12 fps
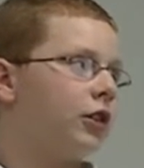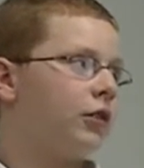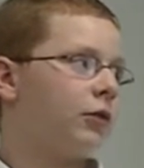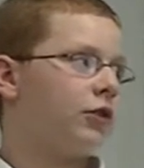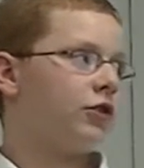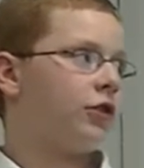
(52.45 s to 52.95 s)

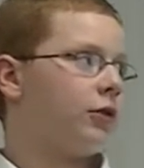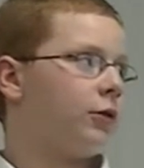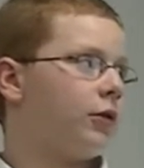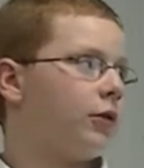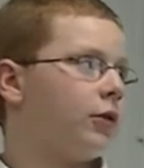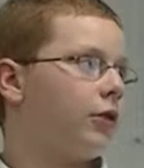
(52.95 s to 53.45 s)
which
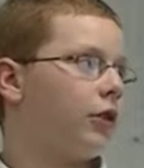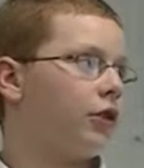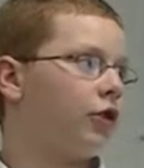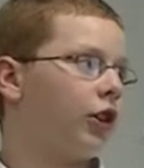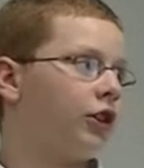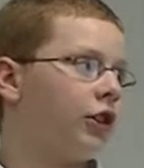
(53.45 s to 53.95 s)
is the
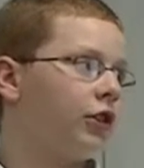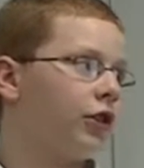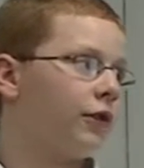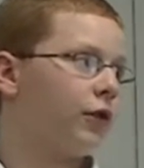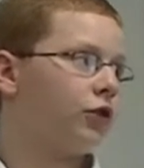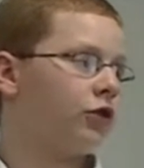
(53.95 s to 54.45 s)
criteria
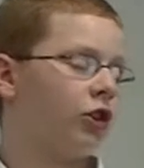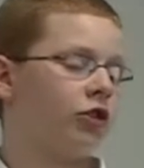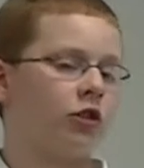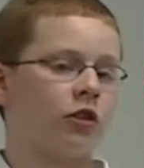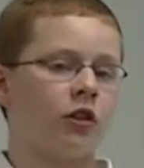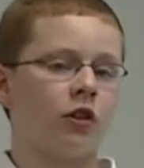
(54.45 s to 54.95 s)
for
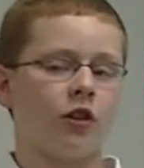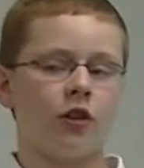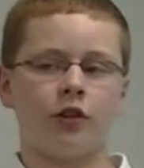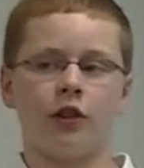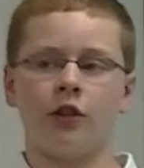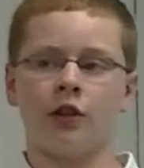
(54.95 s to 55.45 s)
judging a
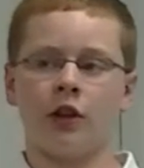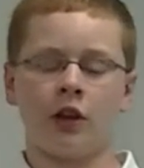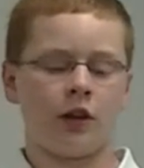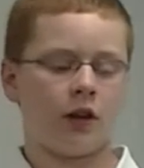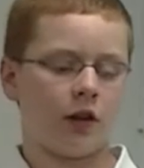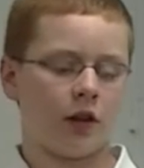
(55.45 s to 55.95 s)
dairy
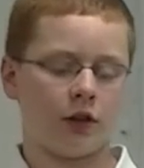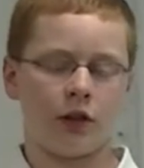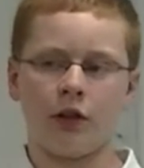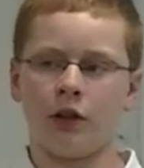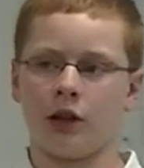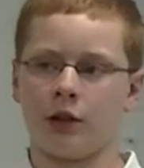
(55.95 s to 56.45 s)

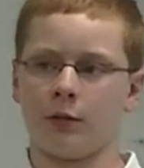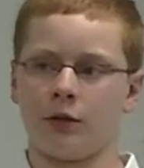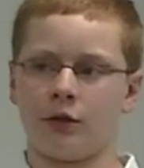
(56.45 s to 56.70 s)
animal.